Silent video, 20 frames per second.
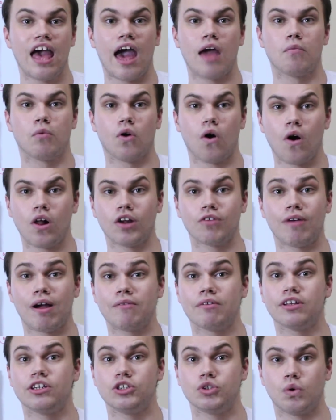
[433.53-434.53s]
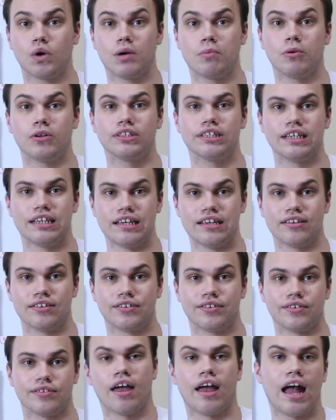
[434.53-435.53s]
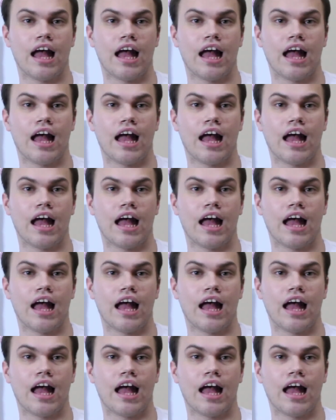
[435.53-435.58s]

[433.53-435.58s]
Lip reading: and were all around enjoyable to eat.